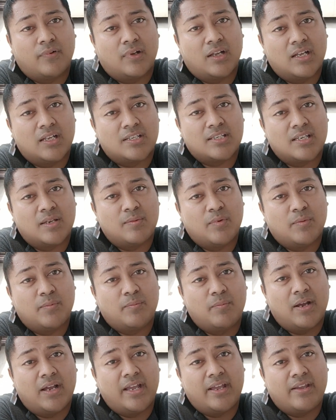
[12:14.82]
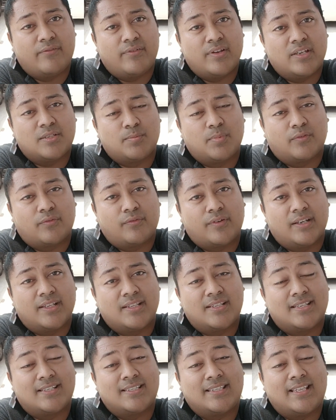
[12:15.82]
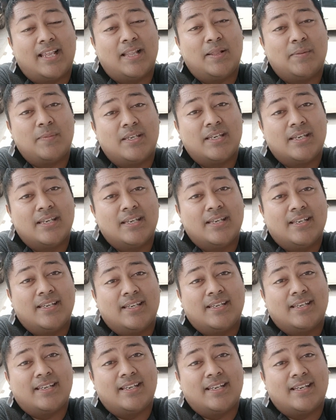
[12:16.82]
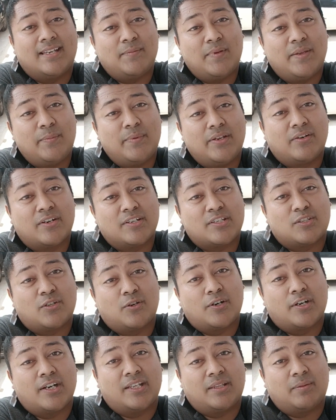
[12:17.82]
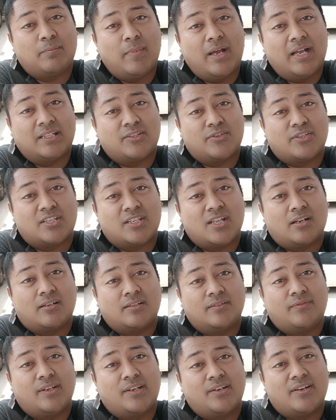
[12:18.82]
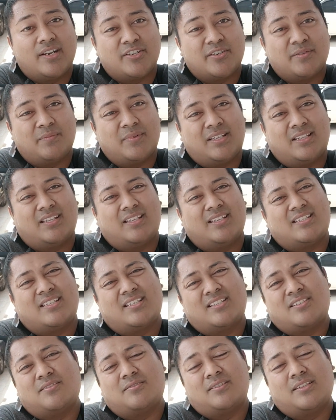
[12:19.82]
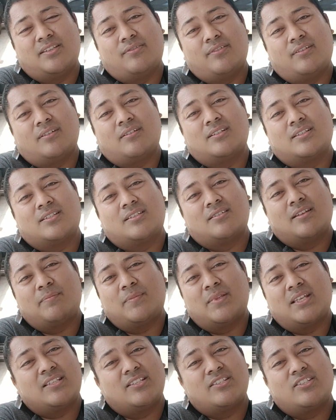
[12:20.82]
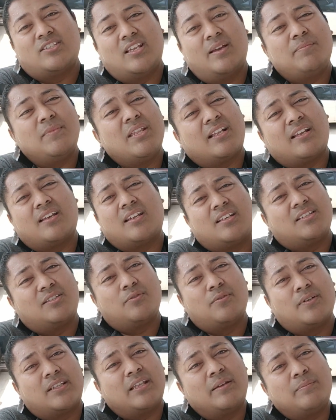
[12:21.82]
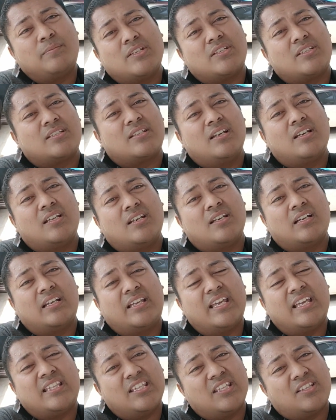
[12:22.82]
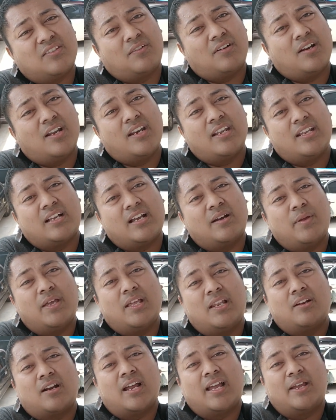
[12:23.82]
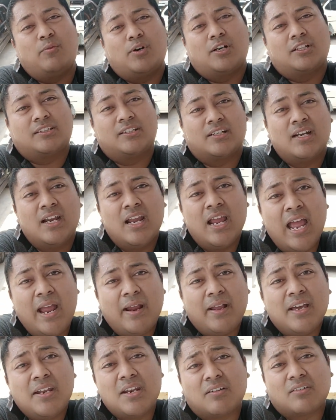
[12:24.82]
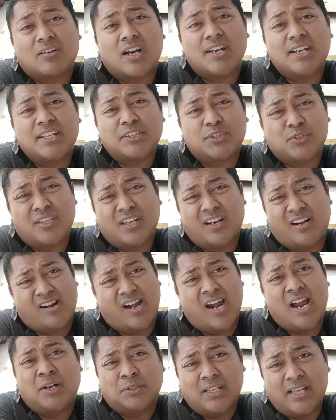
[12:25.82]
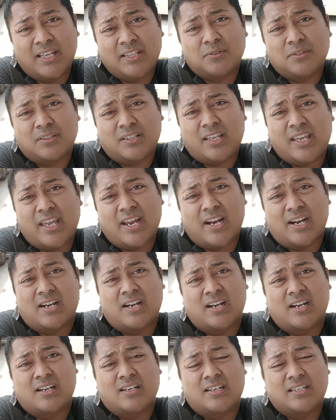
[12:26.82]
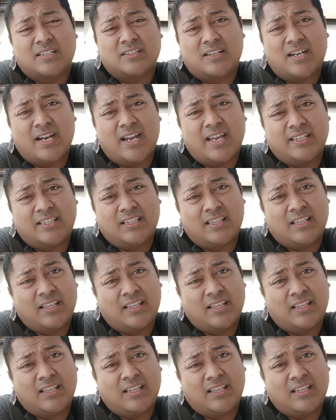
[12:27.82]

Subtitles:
Some of my Facebook friends tell me maybe restore it back to stock configuration, but it's so difficult. So I'm not gonna do it. I'm just gonna get it running come hell or high water. I'm gonna run it to the ground. I don't care. Right?